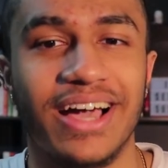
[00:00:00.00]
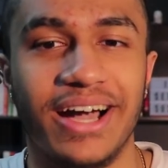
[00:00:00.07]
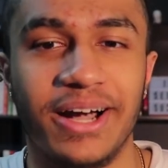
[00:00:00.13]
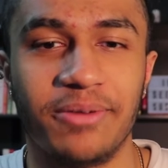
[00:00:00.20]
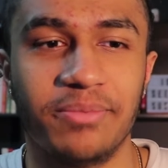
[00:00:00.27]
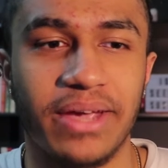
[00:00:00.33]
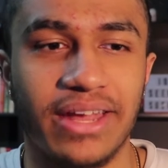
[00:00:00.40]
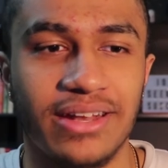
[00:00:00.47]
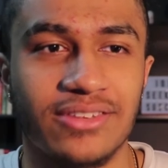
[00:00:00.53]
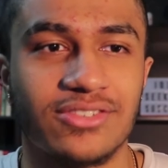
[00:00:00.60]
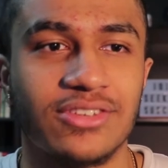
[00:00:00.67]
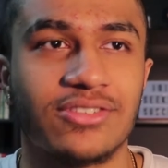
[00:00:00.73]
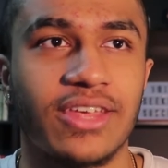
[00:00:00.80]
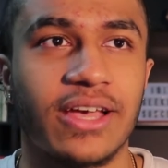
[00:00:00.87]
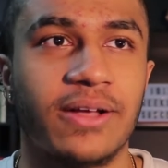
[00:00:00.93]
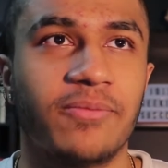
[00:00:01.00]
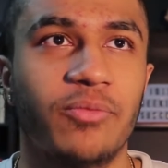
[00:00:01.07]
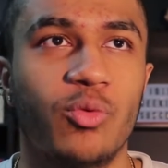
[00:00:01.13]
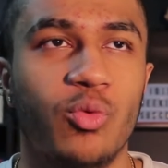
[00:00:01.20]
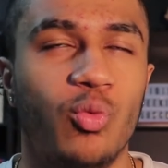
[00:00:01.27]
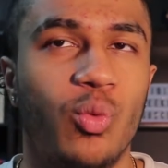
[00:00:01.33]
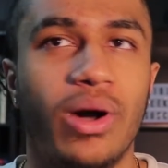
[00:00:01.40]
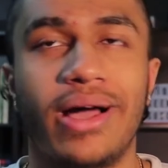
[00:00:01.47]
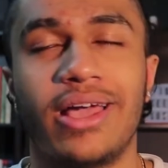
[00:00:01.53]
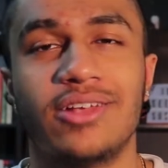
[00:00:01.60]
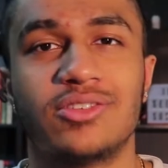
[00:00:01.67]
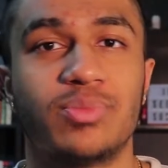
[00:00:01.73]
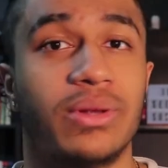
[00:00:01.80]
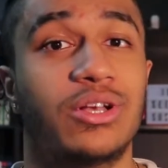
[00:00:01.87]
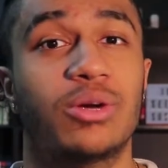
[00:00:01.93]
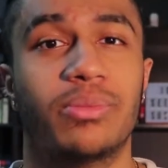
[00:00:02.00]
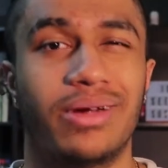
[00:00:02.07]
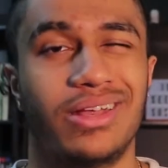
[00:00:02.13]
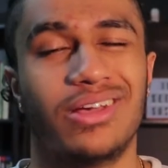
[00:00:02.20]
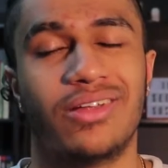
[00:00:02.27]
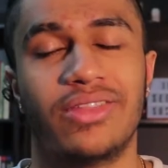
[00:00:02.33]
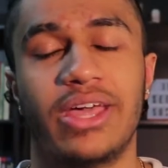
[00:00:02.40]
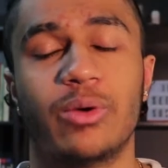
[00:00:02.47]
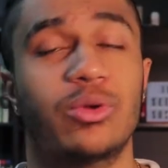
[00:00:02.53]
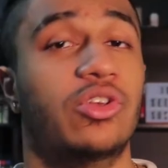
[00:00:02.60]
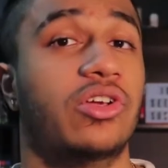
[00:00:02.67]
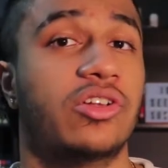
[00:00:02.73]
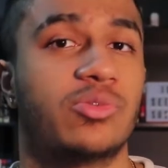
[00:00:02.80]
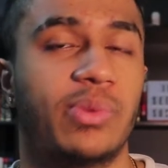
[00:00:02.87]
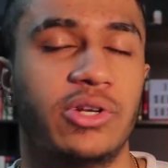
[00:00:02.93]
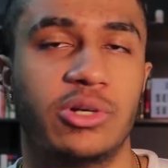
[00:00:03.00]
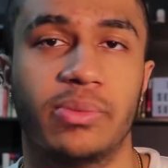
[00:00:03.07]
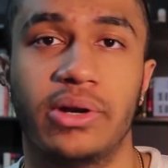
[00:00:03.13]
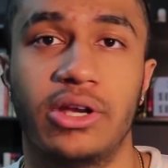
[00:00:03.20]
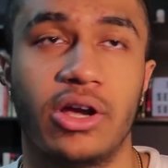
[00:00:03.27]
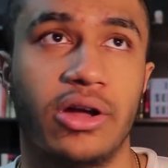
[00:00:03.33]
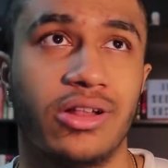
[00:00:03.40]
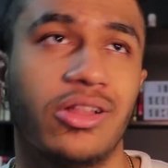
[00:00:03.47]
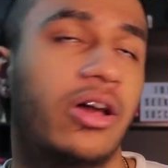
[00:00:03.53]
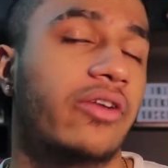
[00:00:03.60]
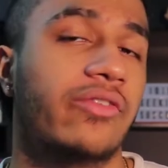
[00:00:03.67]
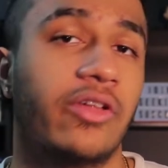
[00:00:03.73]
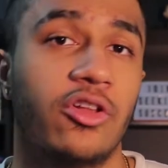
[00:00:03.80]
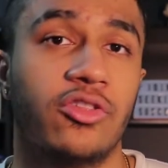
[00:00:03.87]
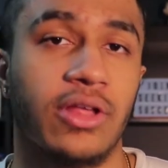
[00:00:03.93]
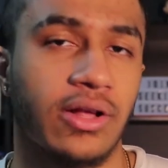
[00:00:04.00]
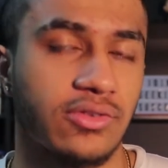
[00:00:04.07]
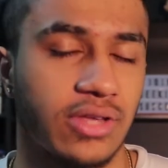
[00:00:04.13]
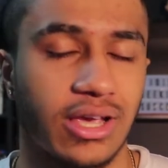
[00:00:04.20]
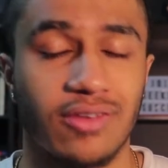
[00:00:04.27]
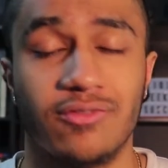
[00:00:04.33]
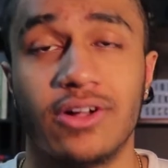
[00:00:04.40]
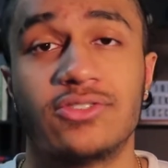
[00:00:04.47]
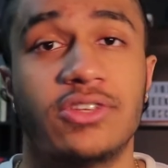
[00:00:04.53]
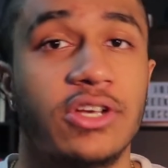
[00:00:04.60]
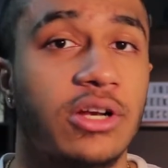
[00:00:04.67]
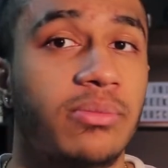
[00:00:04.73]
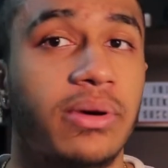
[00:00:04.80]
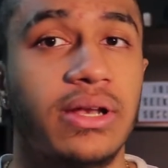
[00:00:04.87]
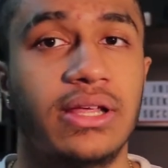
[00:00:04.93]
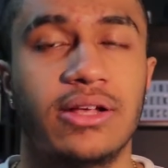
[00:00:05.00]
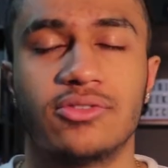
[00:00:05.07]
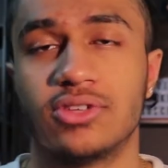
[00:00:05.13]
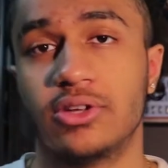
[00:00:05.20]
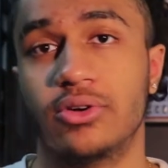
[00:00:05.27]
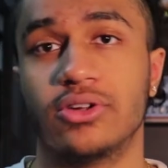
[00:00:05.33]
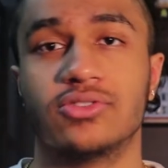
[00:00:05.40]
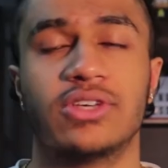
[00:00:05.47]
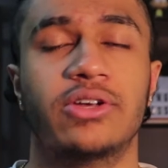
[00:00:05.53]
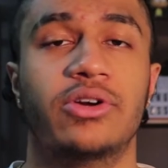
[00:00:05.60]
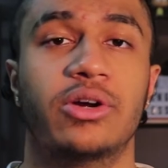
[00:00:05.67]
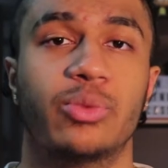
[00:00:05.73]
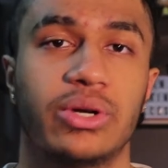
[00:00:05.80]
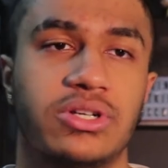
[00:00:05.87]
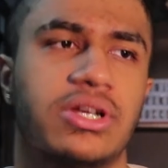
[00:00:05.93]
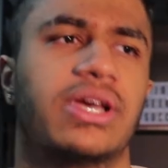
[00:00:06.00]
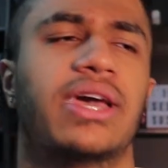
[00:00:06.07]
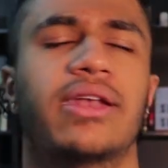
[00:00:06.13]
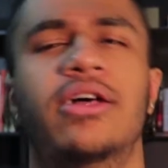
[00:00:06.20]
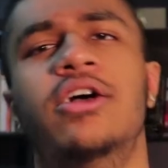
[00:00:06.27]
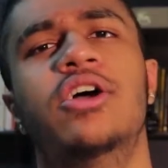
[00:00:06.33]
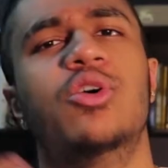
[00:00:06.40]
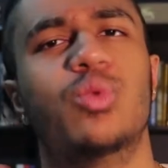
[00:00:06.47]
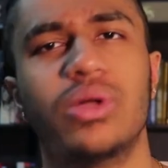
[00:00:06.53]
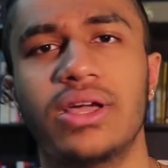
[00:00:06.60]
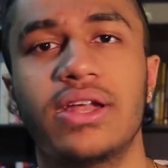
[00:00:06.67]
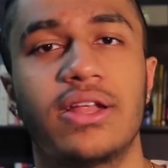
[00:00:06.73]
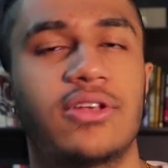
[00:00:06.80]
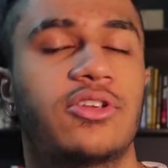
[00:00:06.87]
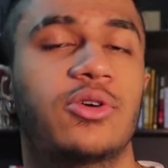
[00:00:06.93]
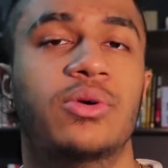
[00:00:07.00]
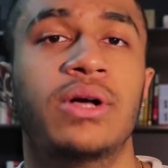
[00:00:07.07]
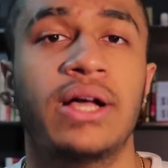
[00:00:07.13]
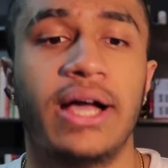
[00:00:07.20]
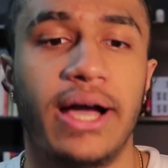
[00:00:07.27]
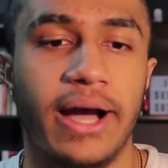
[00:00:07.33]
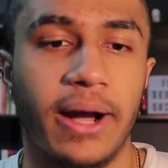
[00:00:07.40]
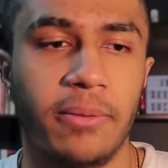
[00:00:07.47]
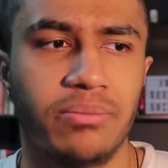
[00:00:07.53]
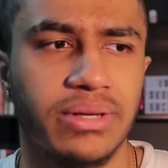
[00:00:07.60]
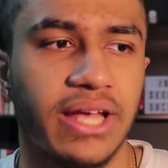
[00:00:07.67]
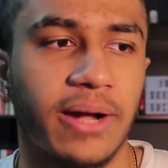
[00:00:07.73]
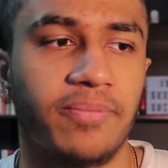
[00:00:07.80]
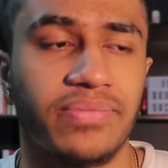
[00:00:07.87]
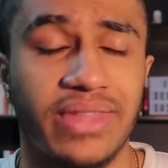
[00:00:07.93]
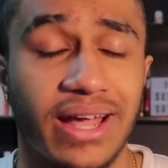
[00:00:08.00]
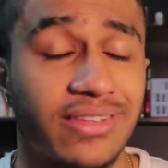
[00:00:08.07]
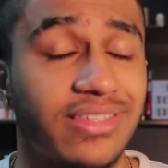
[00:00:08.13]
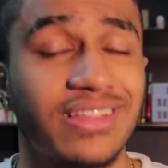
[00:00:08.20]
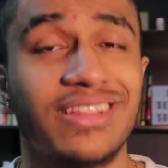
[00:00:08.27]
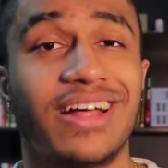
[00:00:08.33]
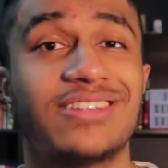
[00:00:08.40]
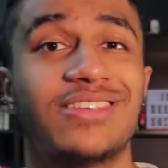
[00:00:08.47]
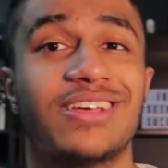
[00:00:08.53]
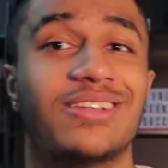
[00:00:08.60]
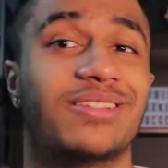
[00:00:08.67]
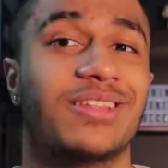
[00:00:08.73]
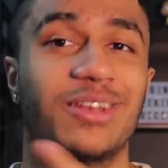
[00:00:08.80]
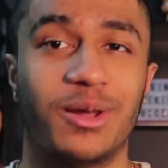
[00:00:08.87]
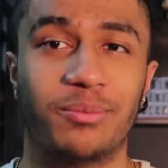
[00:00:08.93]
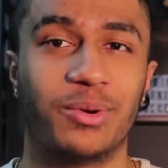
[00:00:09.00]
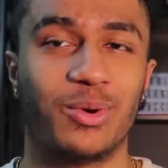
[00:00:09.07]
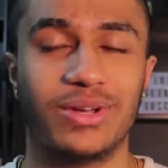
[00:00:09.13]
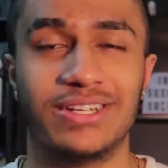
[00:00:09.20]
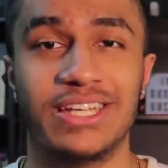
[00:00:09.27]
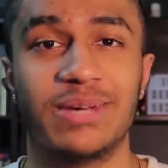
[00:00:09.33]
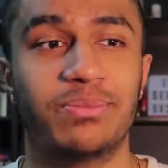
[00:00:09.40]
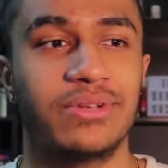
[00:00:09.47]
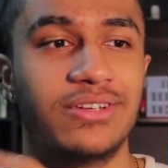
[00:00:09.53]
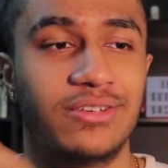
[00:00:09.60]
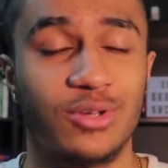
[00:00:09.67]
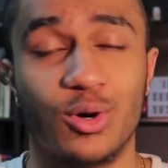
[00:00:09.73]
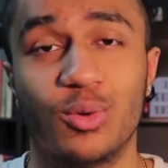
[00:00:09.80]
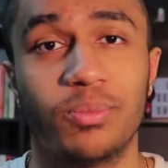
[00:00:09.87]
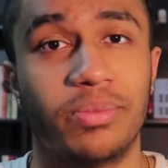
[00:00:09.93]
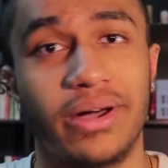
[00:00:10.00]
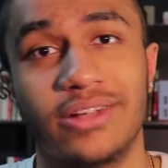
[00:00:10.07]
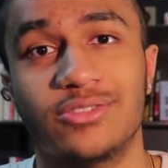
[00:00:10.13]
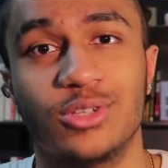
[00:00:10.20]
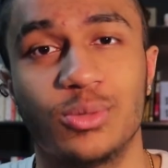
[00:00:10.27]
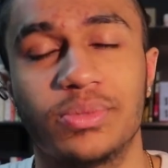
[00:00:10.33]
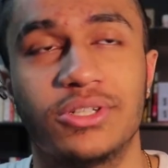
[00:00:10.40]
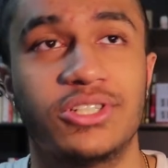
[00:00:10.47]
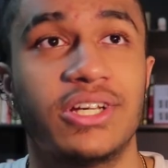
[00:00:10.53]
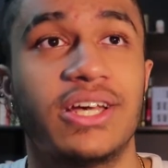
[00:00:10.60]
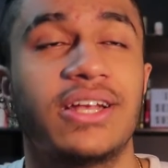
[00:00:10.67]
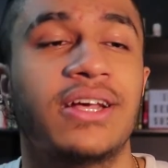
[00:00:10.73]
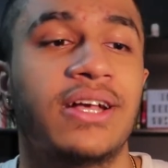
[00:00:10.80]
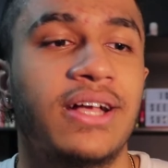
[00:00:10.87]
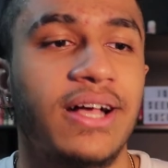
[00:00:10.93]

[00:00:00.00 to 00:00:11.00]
Um, and it's just like, why spend your money on that when you can spend your money on a lot of other things like investing your money, etc., etc., which again, we'll get into. Um, but yeah, I think that's like the number one tip don't buy stupid shit.